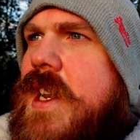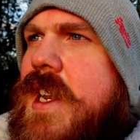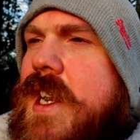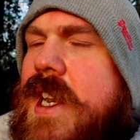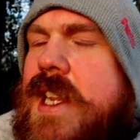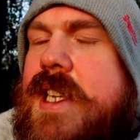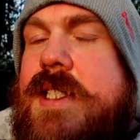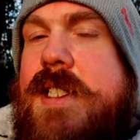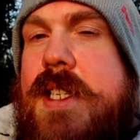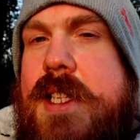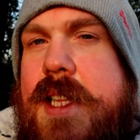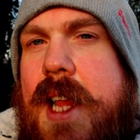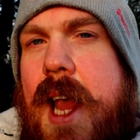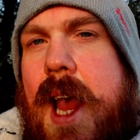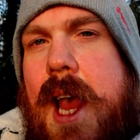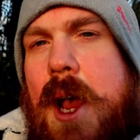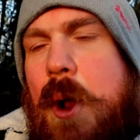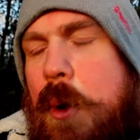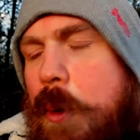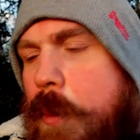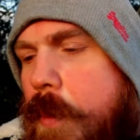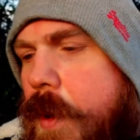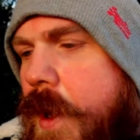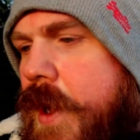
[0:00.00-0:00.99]
enlisted the
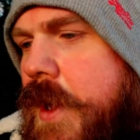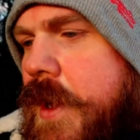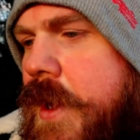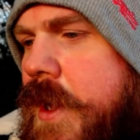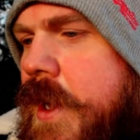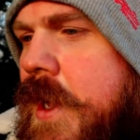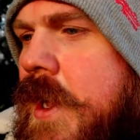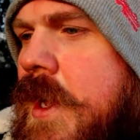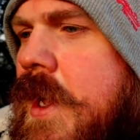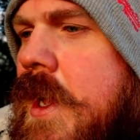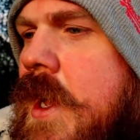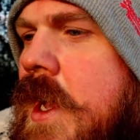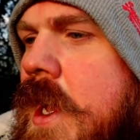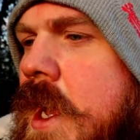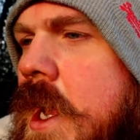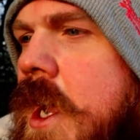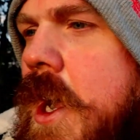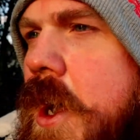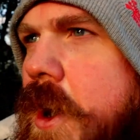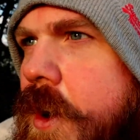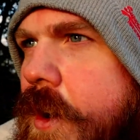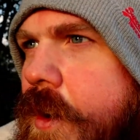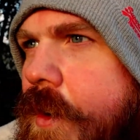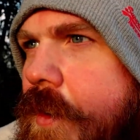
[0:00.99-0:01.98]
help
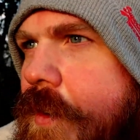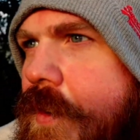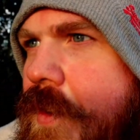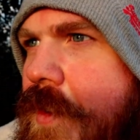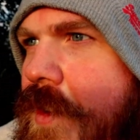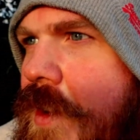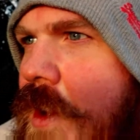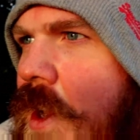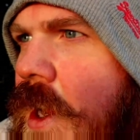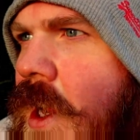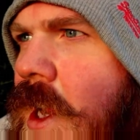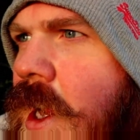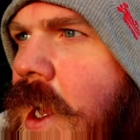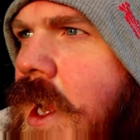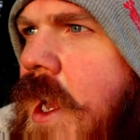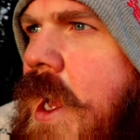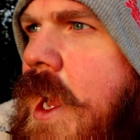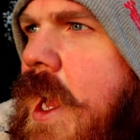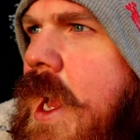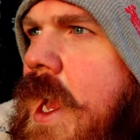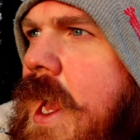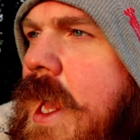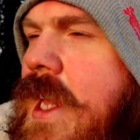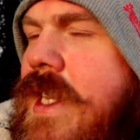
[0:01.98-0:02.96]
of
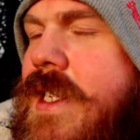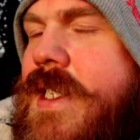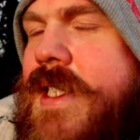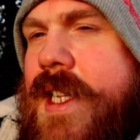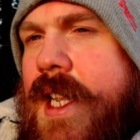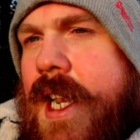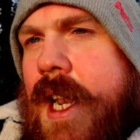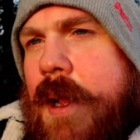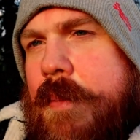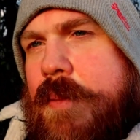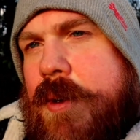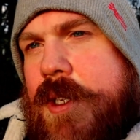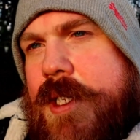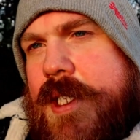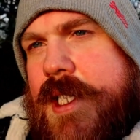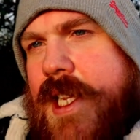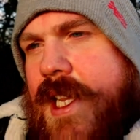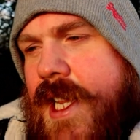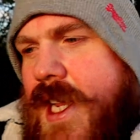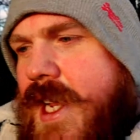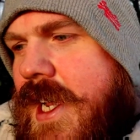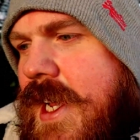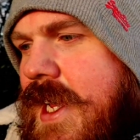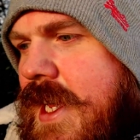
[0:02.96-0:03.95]

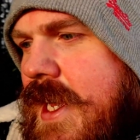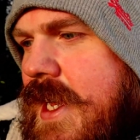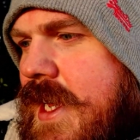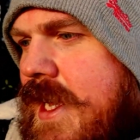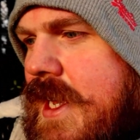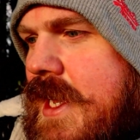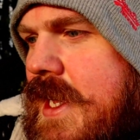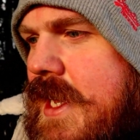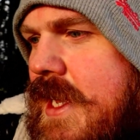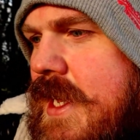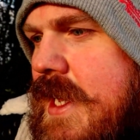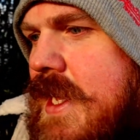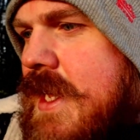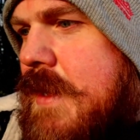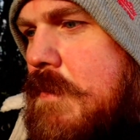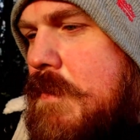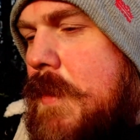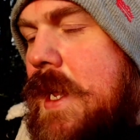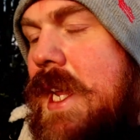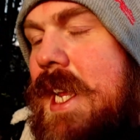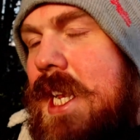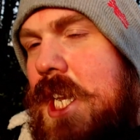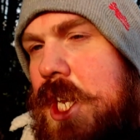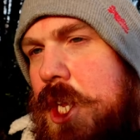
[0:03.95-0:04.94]
celebrity
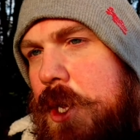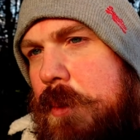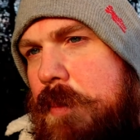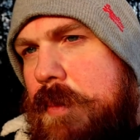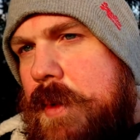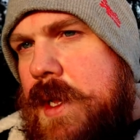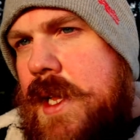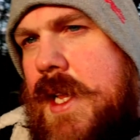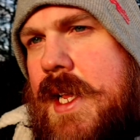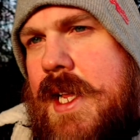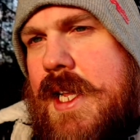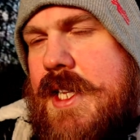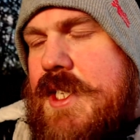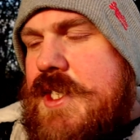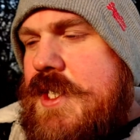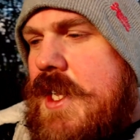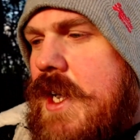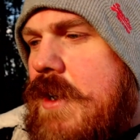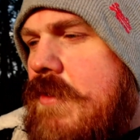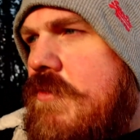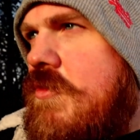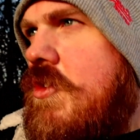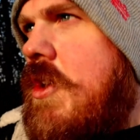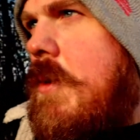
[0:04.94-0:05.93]
medium
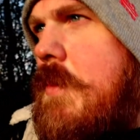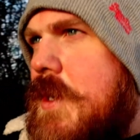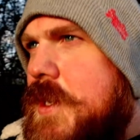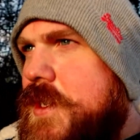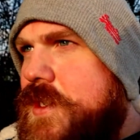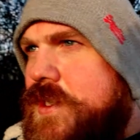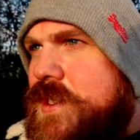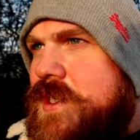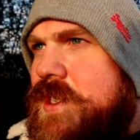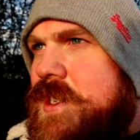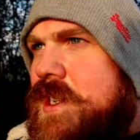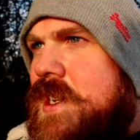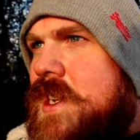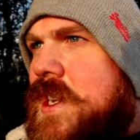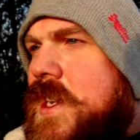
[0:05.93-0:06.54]
Estelle Roberts,